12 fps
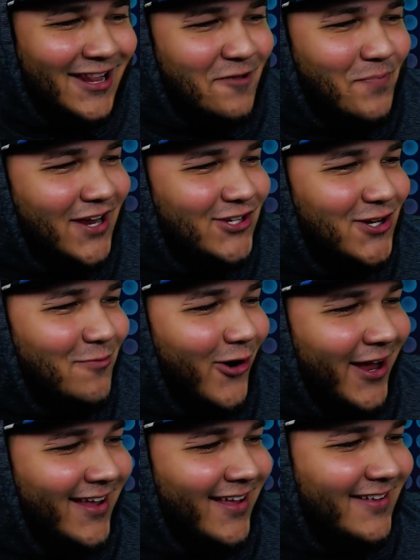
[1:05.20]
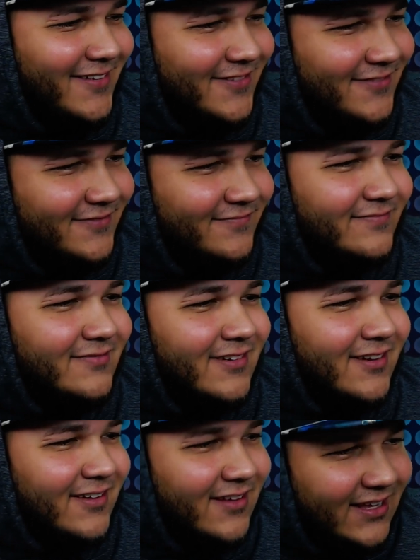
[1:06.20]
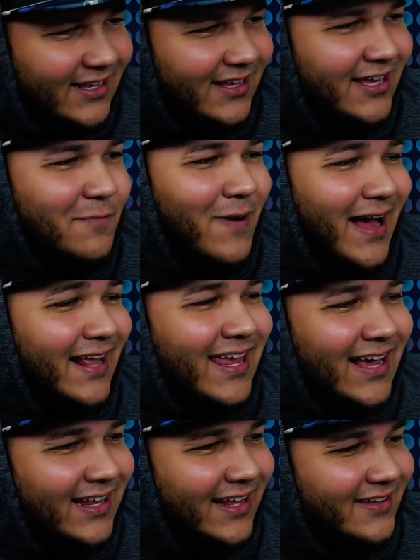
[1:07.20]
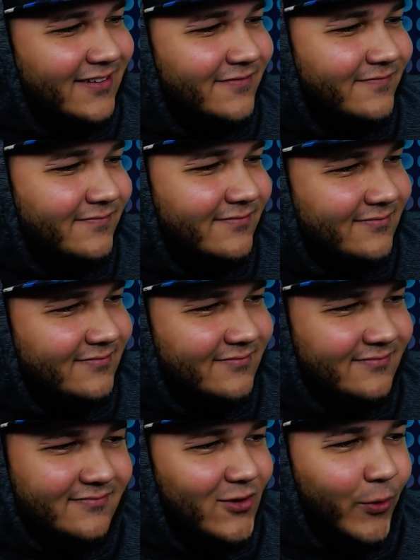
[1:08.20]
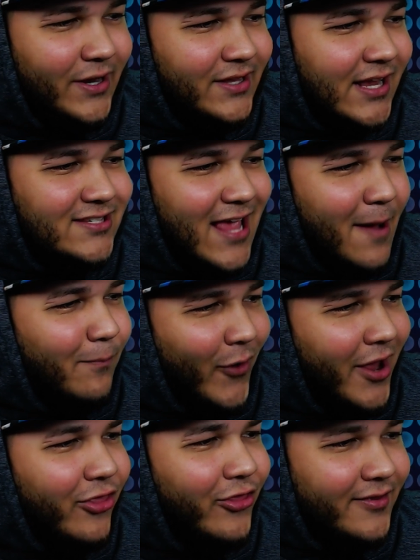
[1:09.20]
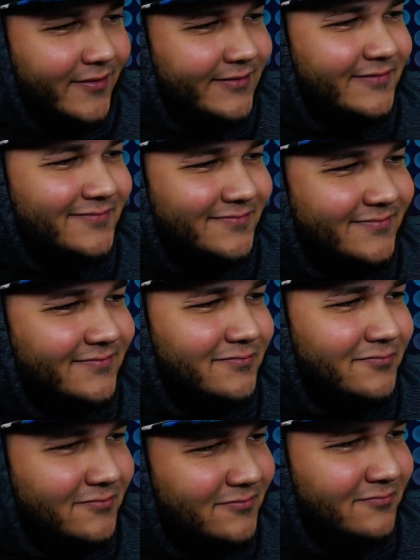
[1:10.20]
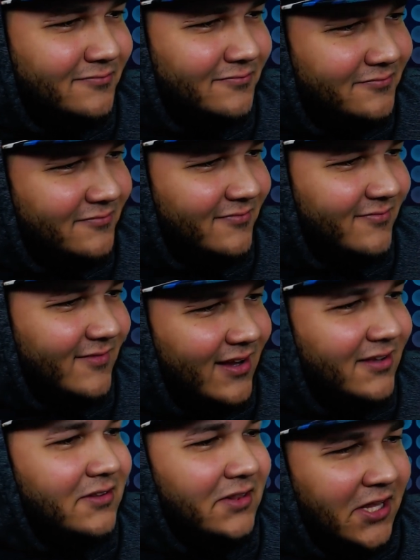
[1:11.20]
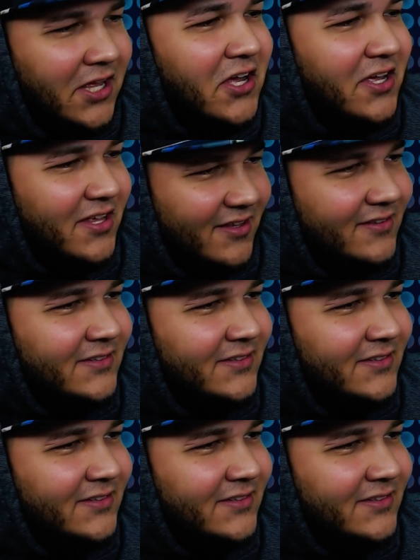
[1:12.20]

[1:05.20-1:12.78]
he in the picture, boy. He about to kill it. Yeah. When he takes that breath. Look. Look.